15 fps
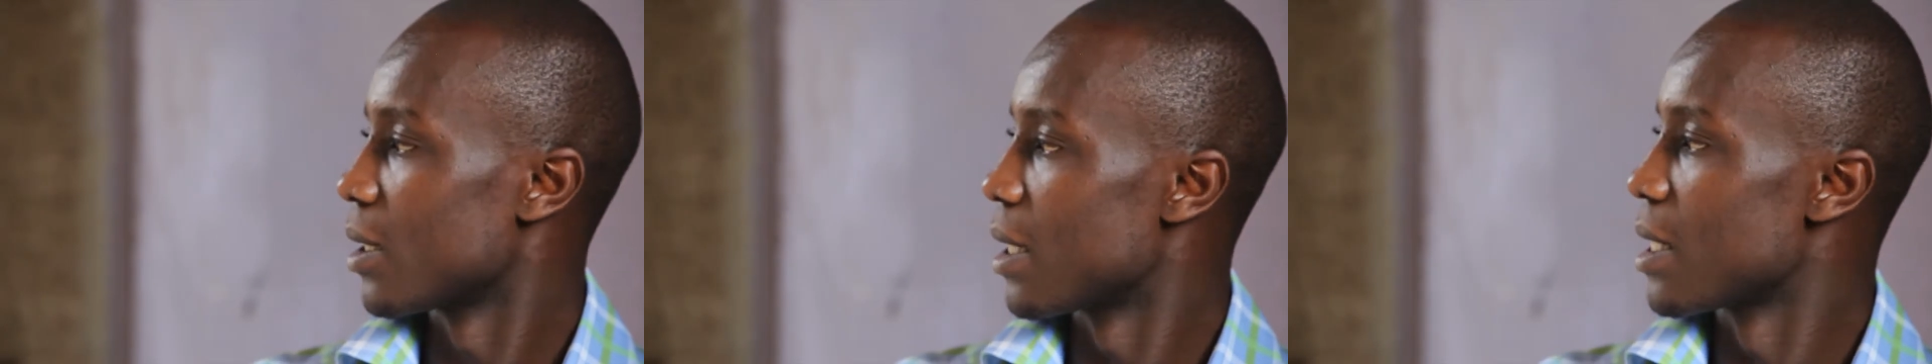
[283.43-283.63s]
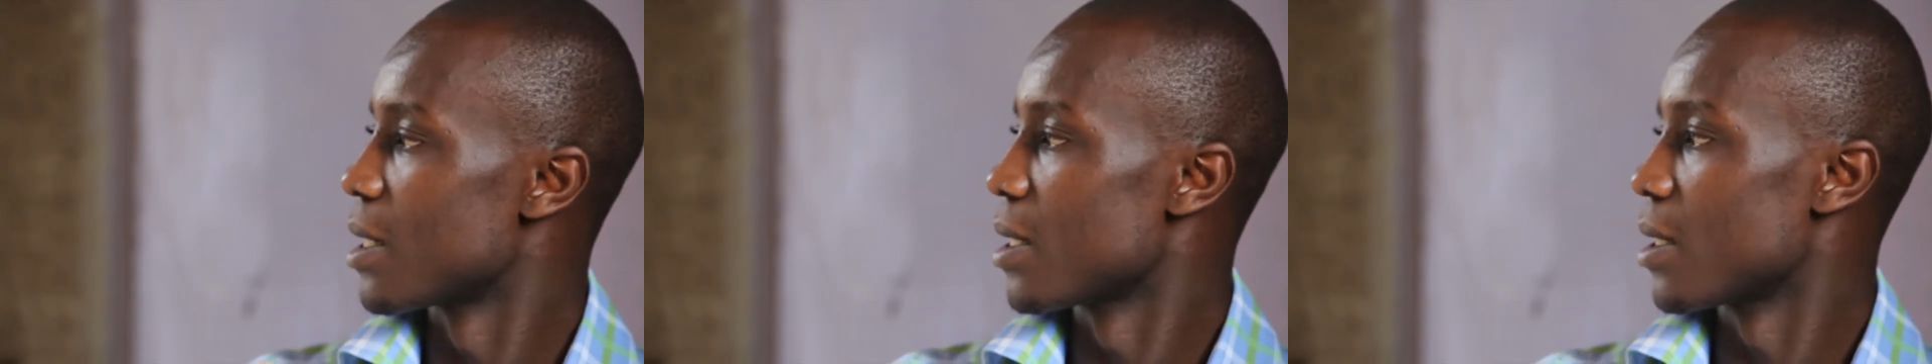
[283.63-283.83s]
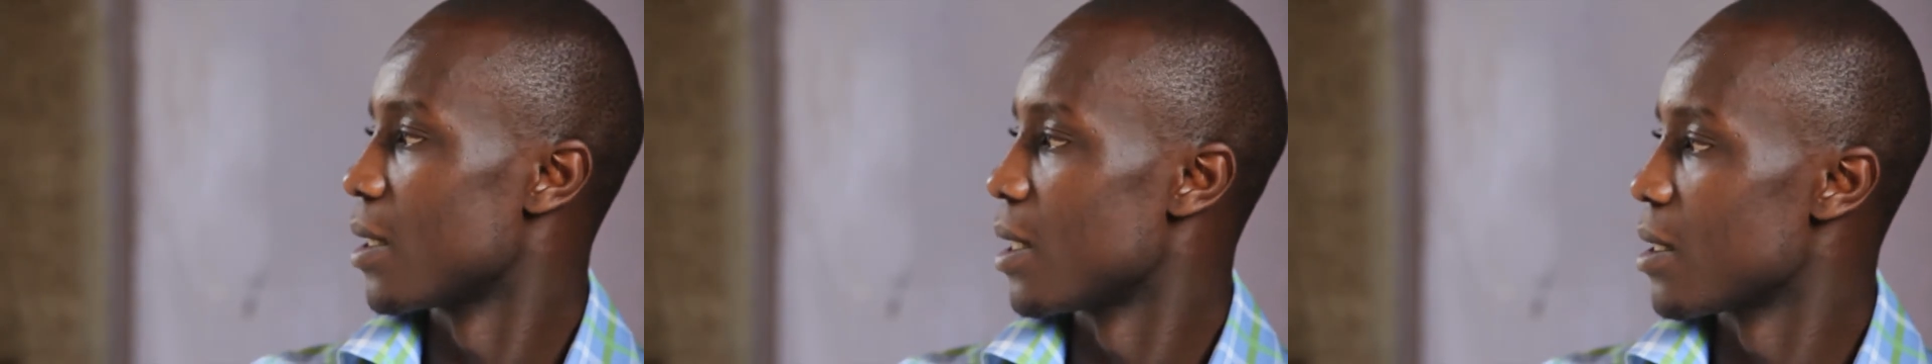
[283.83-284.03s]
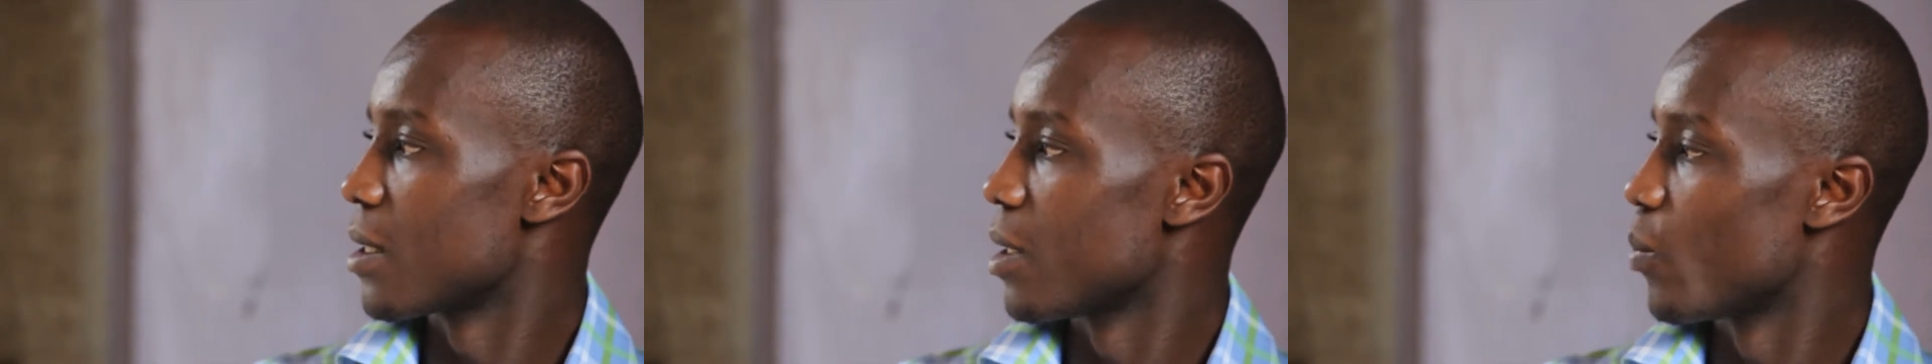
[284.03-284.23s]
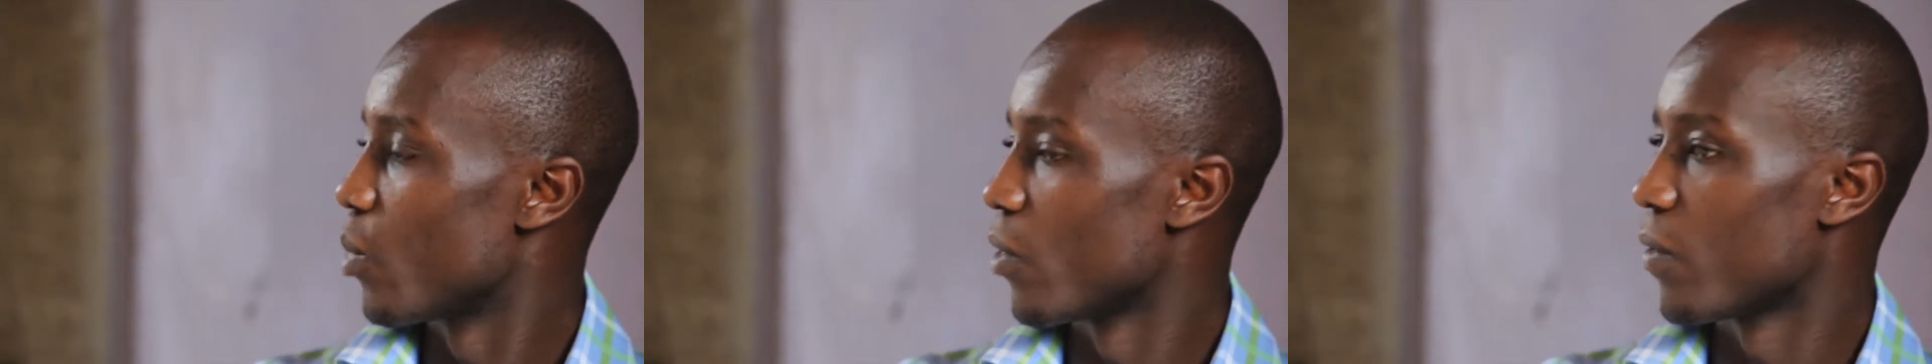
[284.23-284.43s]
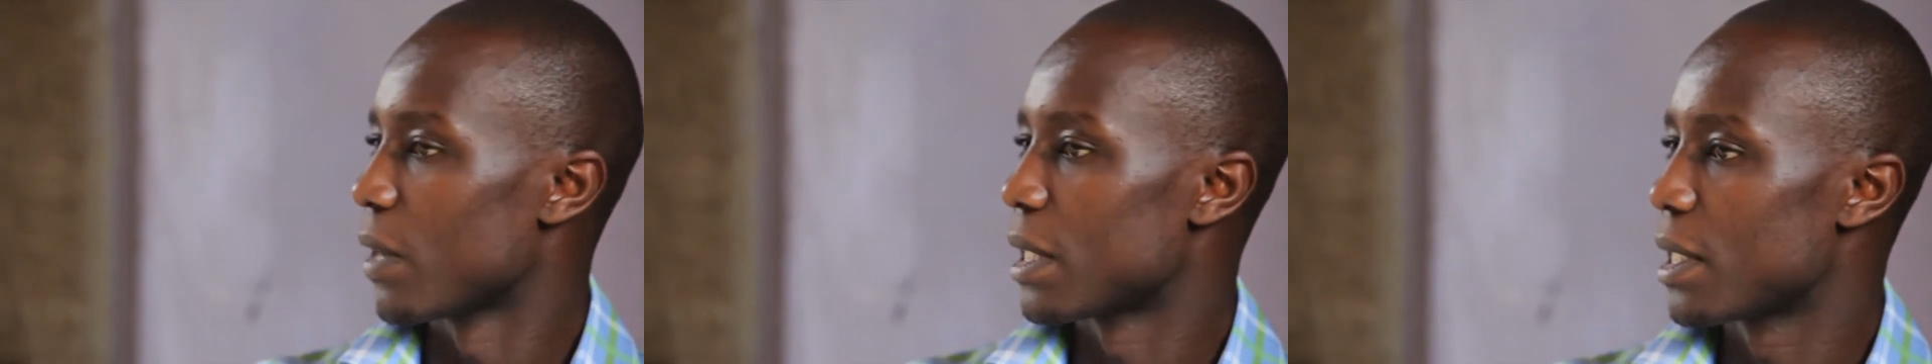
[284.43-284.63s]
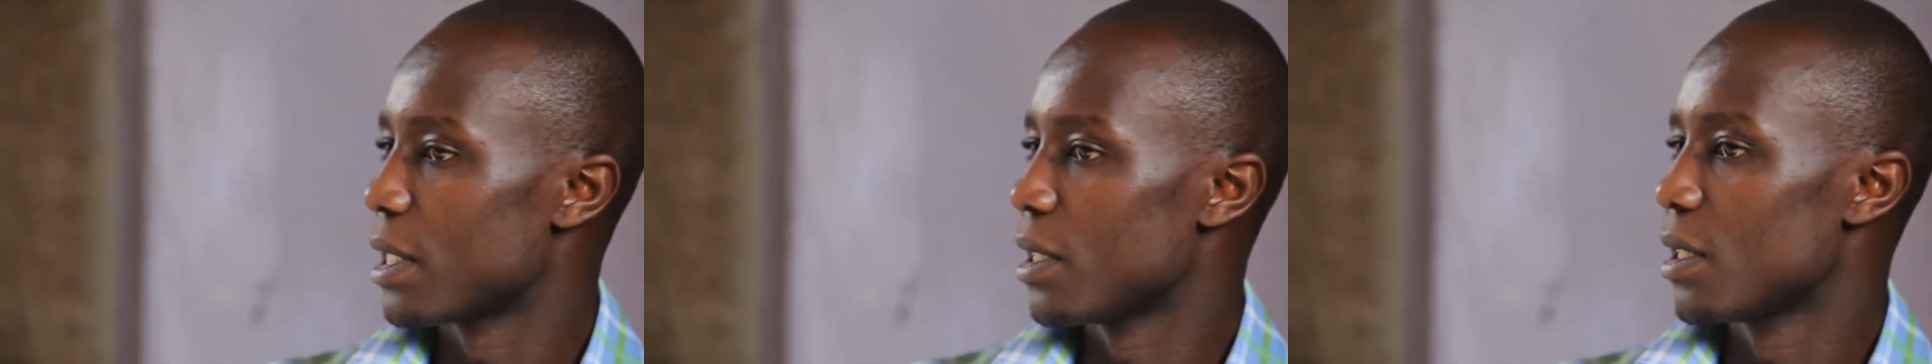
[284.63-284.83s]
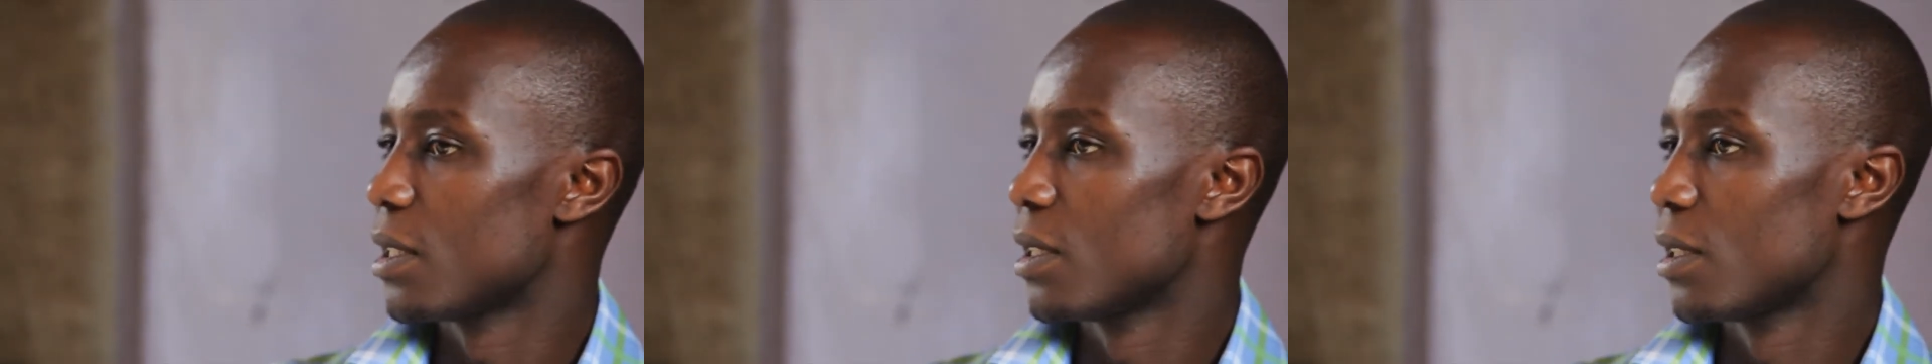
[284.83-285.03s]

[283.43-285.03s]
this. They see poverty,